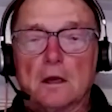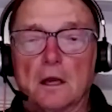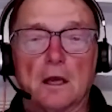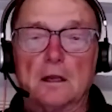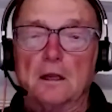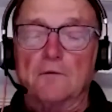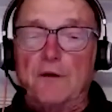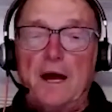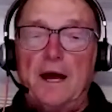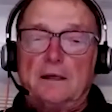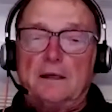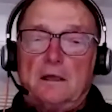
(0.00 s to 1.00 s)
And in
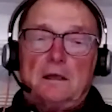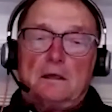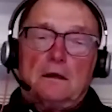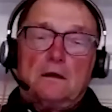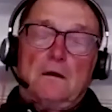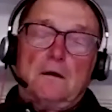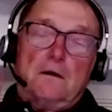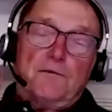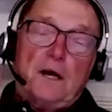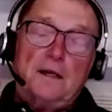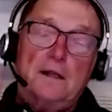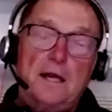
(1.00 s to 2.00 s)
fact, if
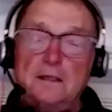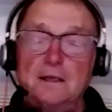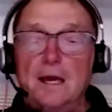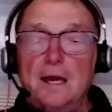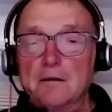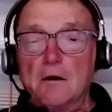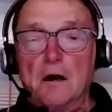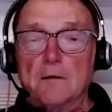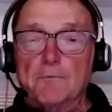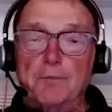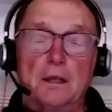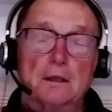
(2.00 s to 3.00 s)
I let Ken
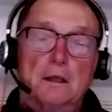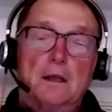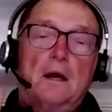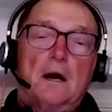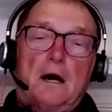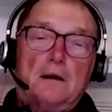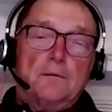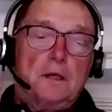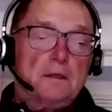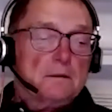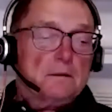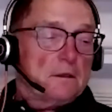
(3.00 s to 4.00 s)
hop in, I
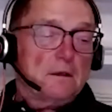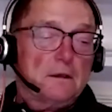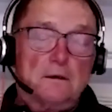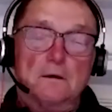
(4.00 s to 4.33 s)
mean, and